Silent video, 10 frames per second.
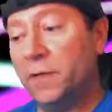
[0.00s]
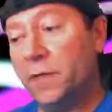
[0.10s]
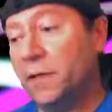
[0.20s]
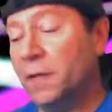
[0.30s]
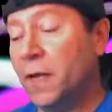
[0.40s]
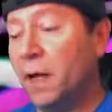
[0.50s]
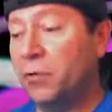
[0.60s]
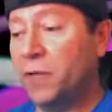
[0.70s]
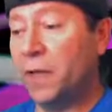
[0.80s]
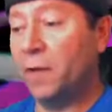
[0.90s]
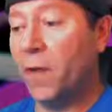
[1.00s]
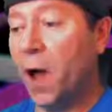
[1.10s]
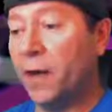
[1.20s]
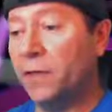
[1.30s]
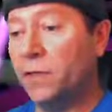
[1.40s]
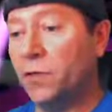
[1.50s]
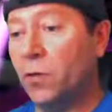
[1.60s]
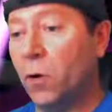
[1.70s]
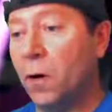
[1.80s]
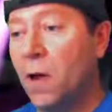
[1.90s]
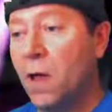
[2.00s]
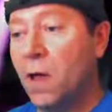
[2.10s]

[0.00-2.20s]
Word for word: 68% on the audience score.